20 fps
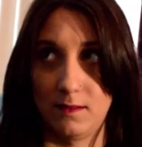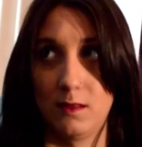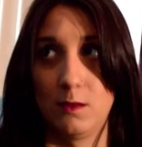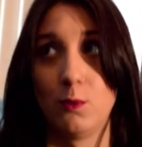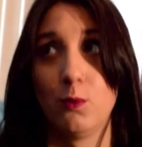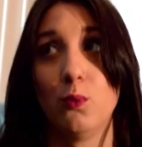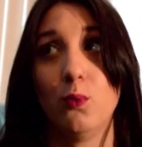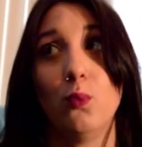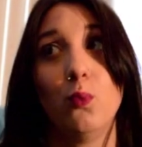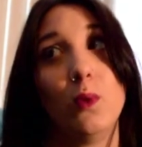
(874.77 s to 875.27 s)

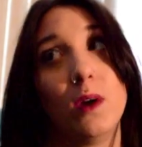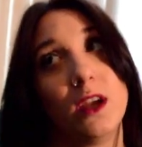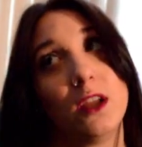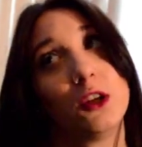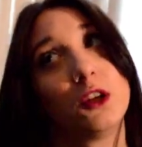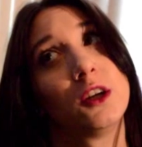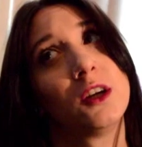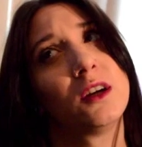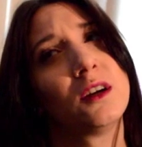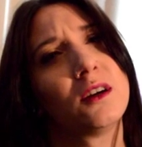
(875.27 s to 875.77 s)

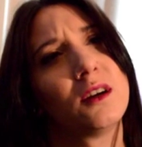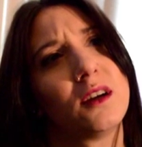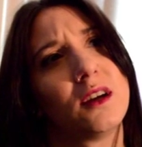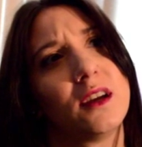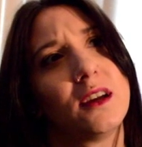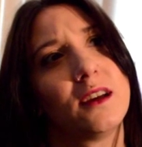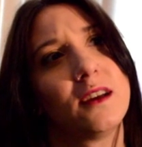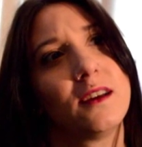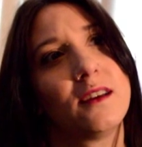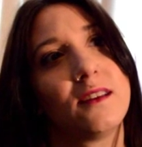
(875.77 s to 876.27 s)
Twitter
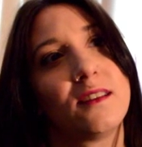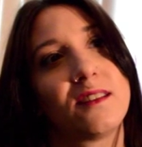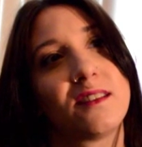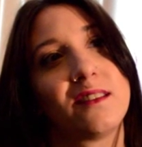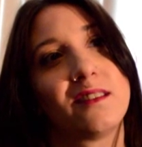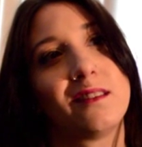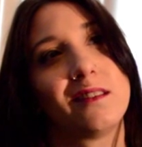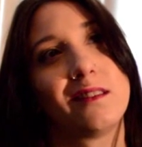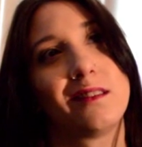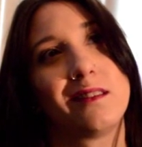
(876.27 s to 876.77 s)

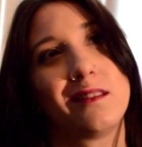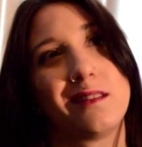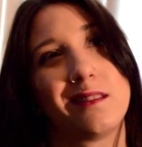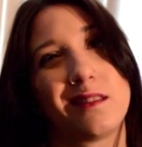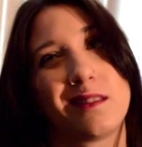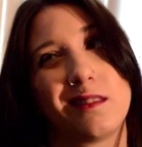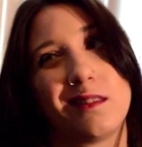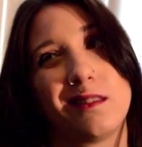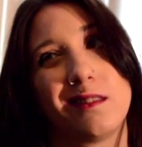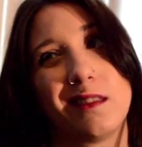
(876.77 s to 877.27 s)
is
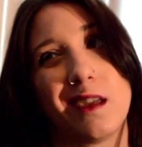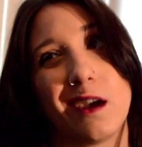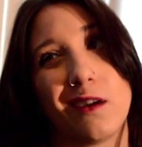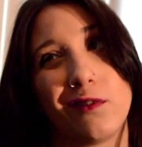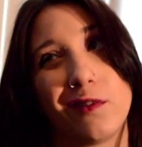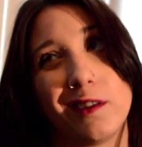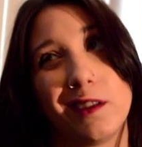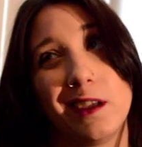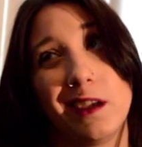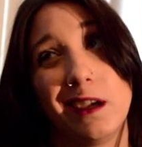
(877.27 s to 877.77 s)

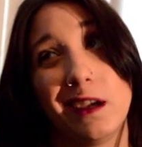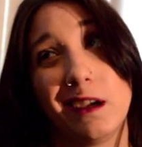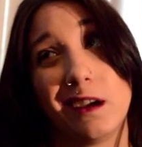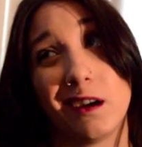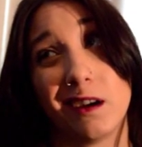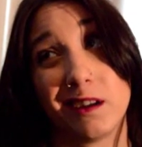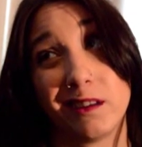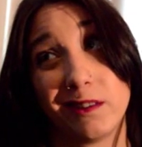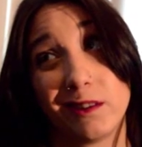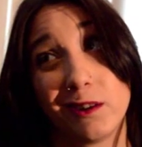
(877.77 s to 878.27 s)

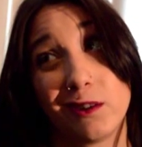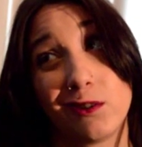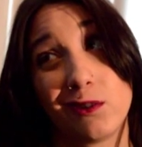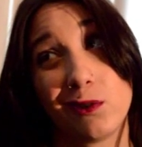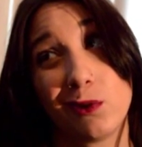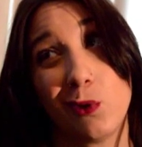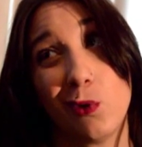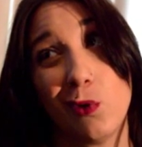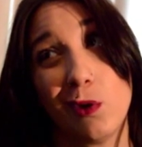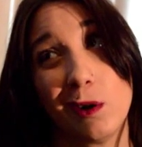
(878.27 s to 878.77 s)

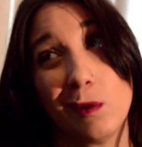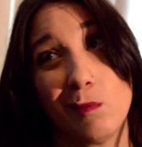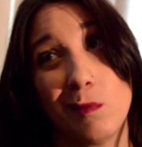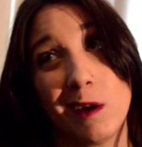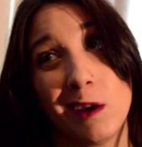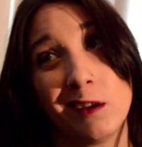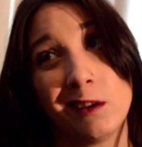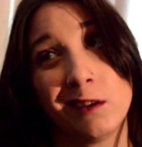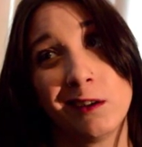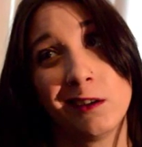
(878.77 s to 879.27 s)

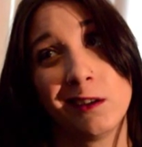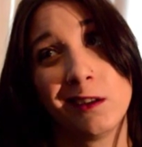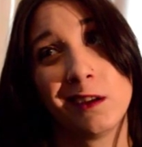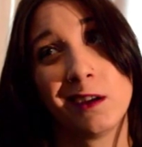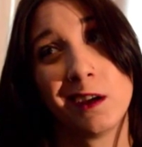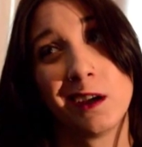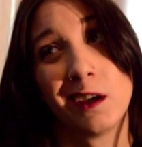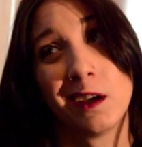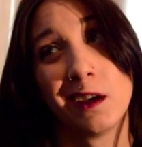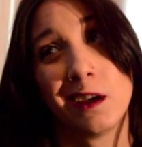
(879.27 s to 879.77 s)
Stephanie_Metal.
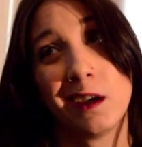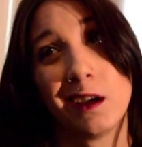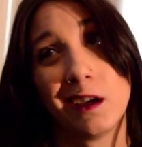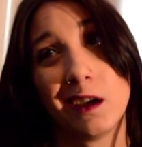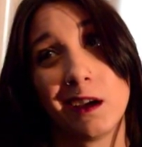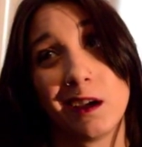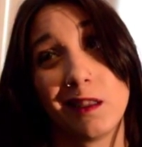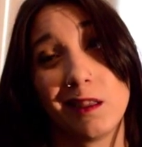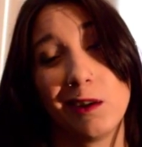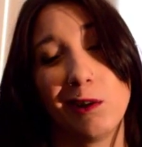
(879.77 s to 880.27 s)

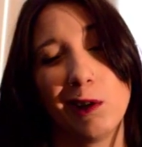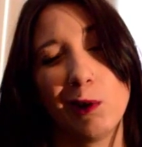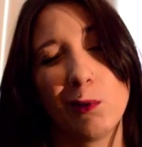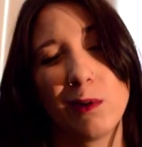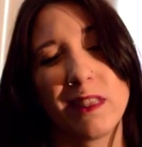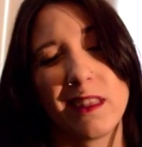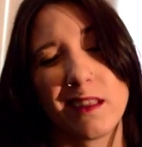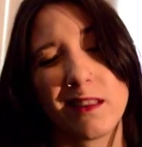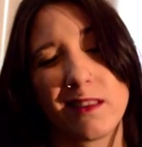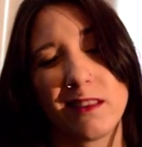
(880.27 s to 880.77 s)
The only
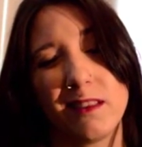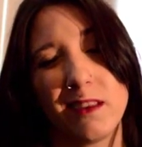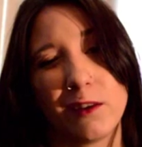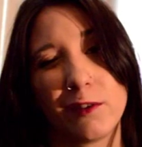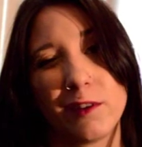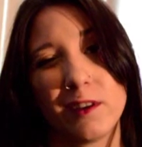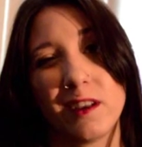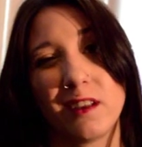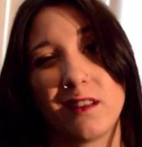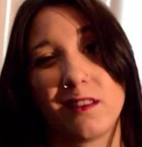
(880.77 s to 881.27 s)
one that's
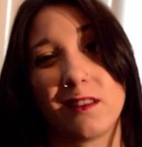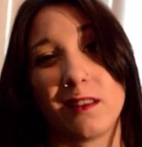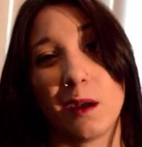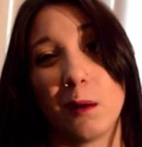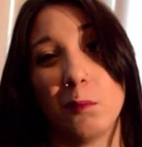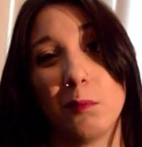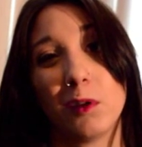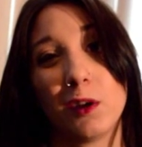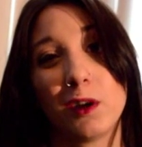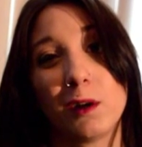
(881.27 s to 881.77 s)
different is
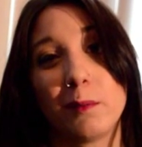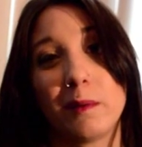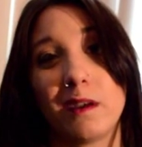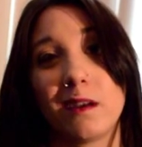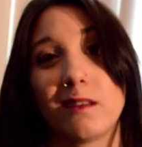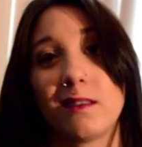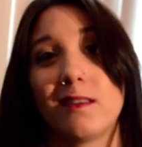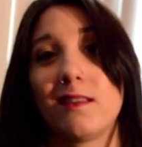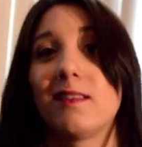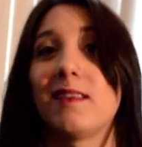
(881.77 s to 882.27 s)
Tumblr
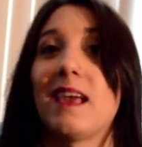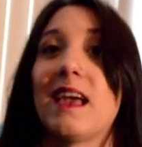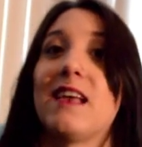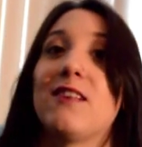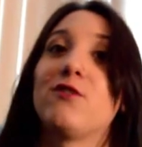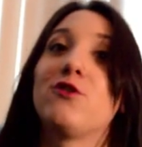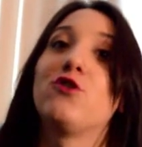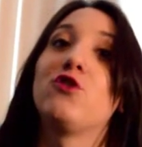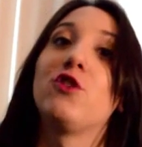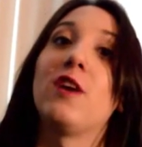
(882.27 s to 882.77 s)
because it's
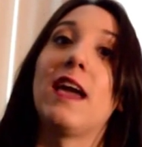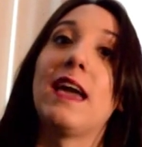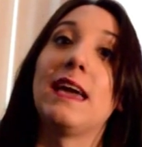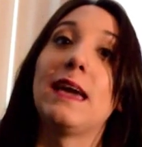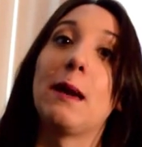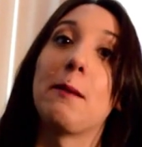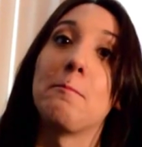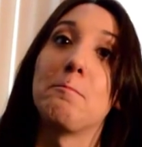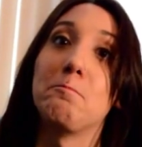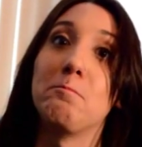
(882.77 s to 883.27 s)

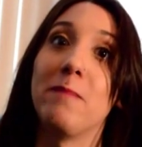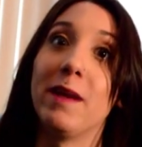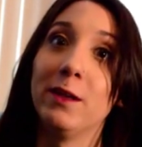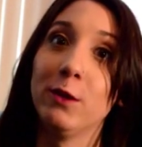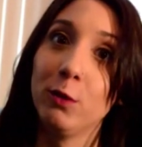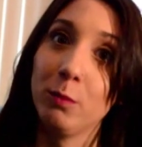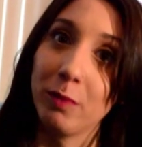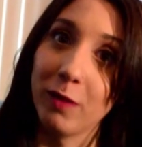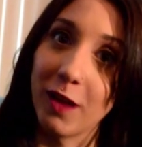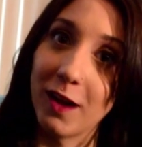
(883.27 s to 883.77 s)
SJ
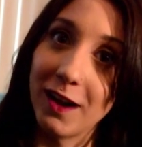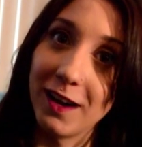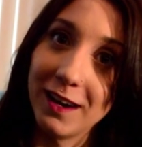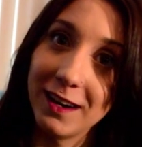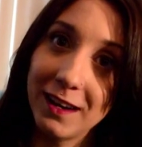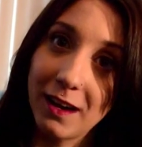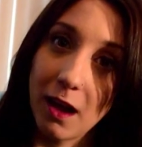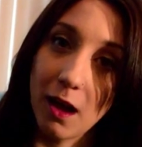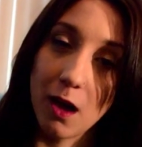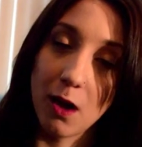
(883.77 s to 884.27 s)
Metal
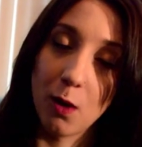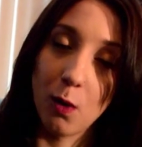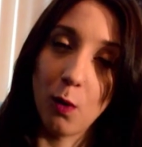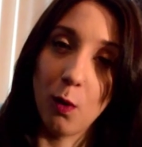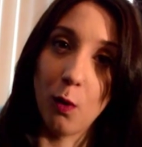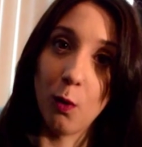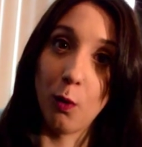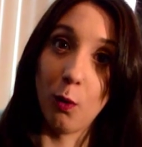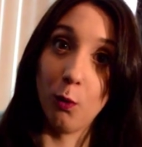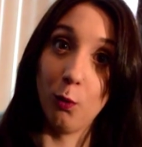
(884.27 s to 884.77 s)
Blog.
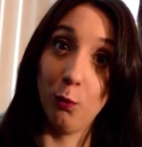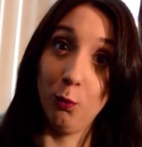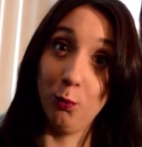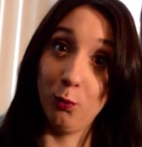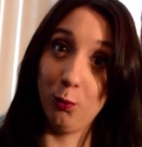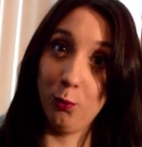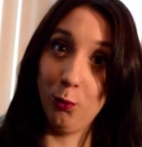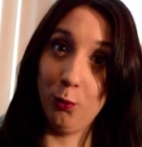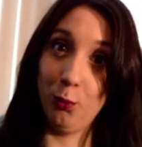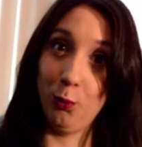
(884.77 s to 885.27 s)
Oh.